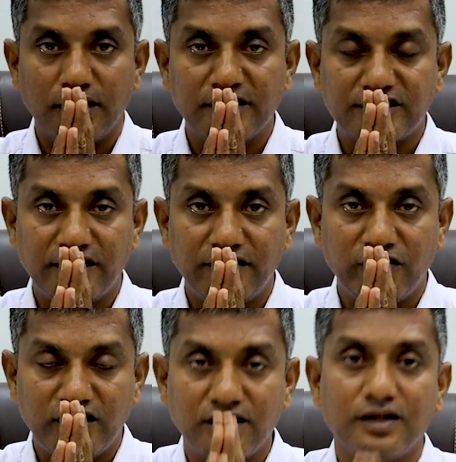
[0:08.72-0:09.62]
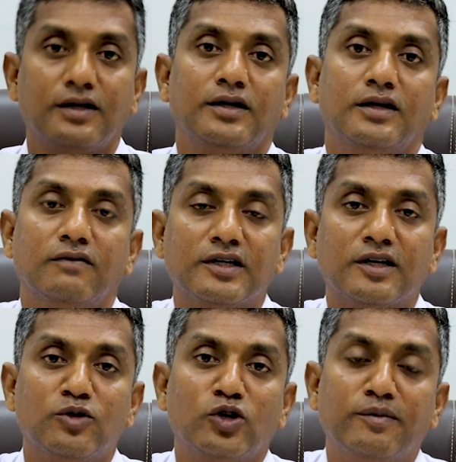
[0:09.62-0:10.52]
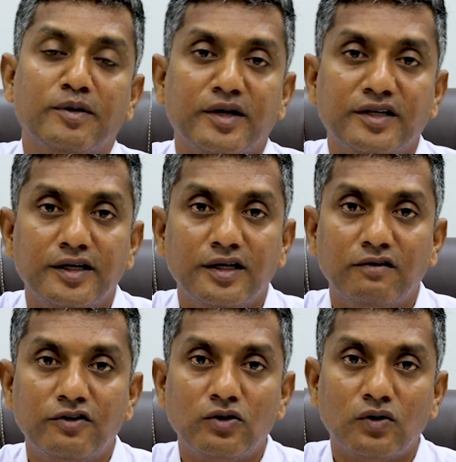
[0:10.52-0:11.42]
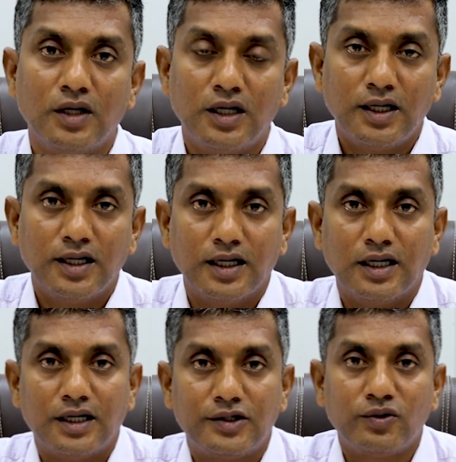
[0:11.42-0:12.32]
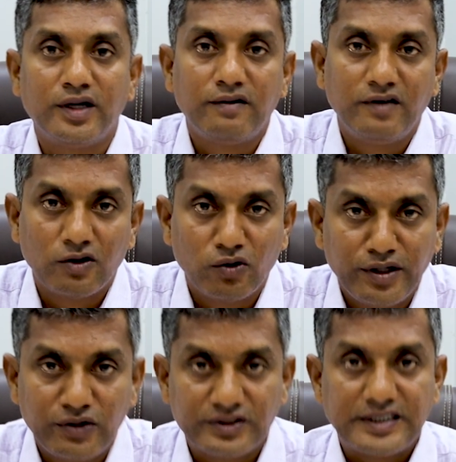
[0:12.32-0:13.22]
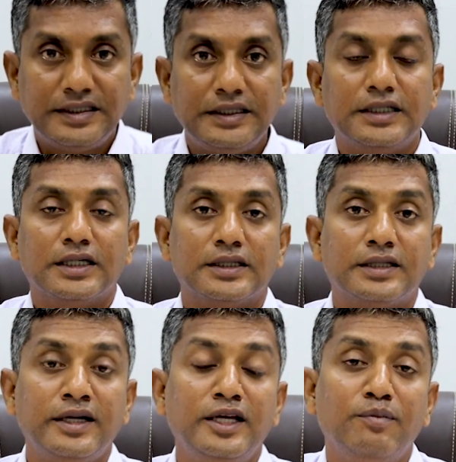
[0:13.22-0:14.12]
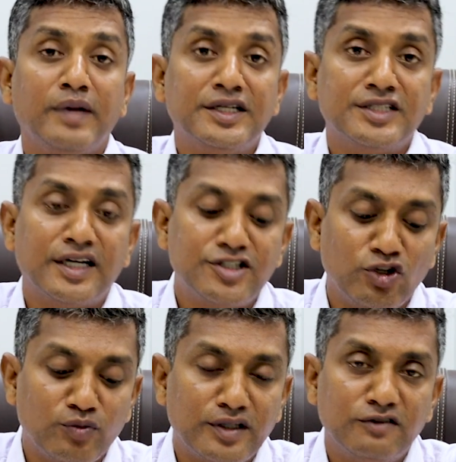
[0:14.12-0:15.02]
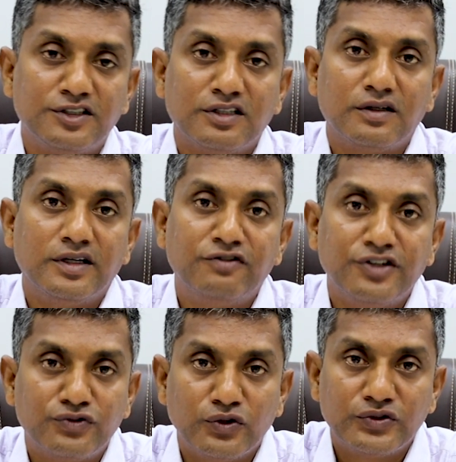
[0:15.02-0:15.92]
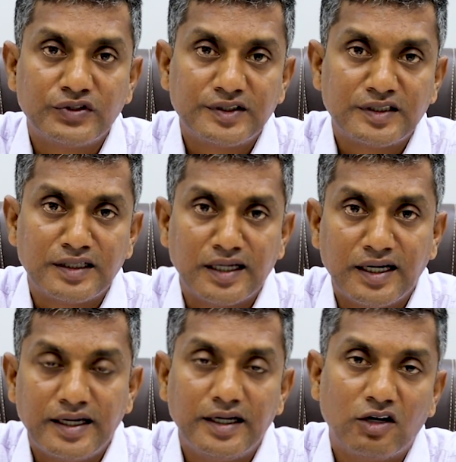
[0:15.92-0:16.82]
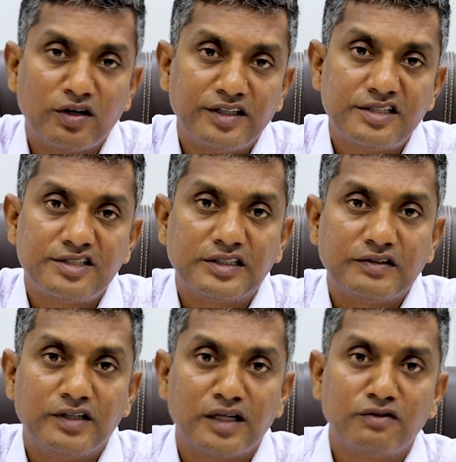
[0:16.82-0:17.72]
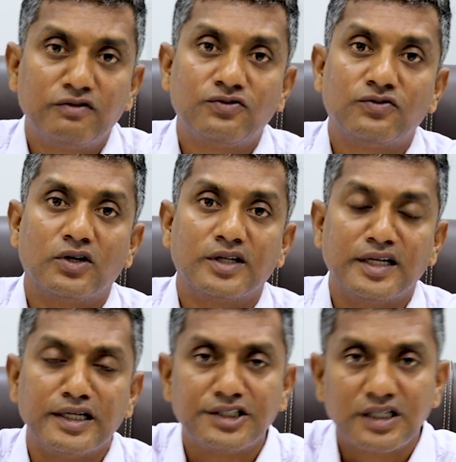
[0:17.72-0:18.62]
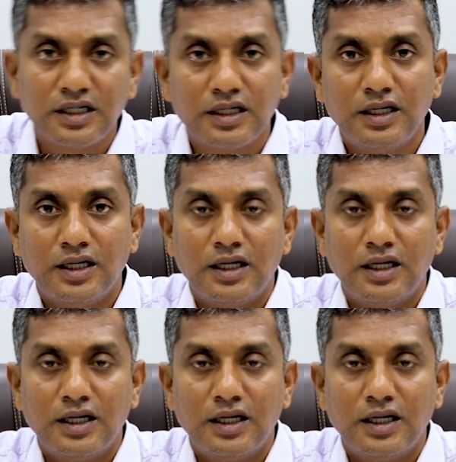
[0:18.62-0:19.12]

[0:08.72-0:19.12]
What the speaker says: Namaste everyone. Welcome to MMK The Eagle View. Today we are going to see three major achievements which our defense forces and allied organizations have done for the nation.